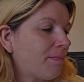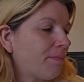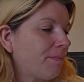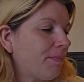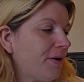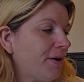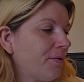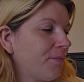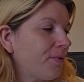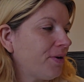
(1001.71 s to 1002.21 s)

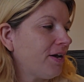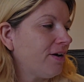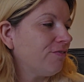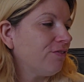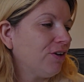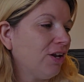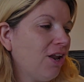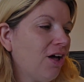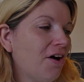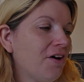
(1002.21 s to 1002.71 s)
But we have
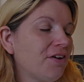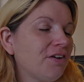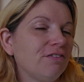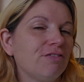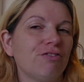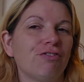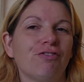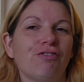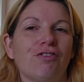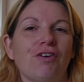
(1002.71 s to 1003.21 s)
a lot
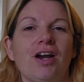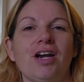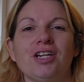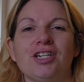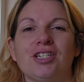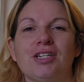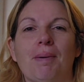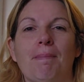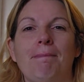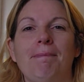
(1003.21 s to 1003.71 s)
of
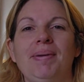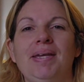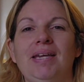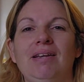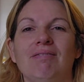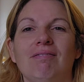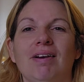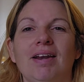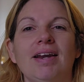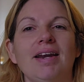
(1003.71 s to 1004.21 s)
fresh
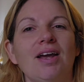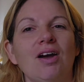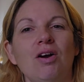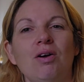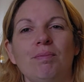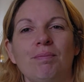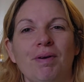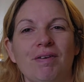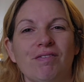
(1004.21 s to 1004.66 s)
meat right now.